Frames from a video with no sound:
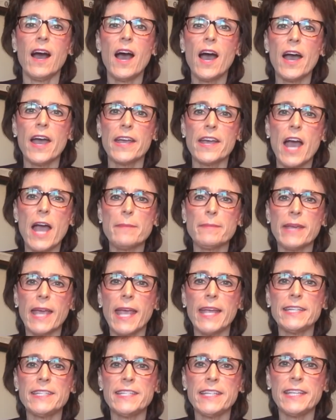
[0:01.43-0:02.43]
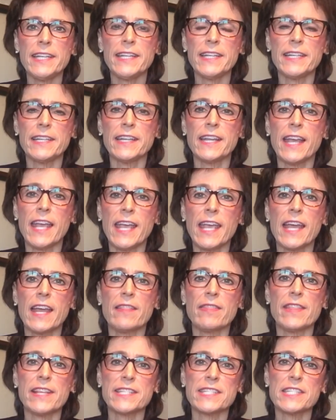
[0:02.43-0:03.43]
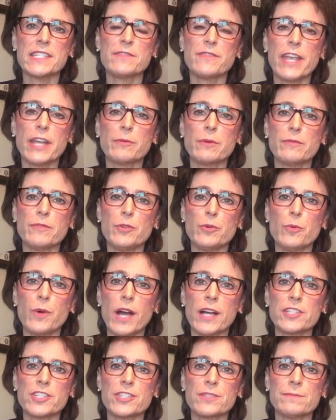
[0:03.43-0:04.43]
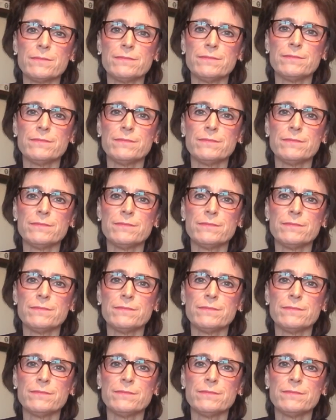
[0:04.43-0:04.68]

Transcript: Hi, I'm Kay Dean, and this is Fake Review Watch.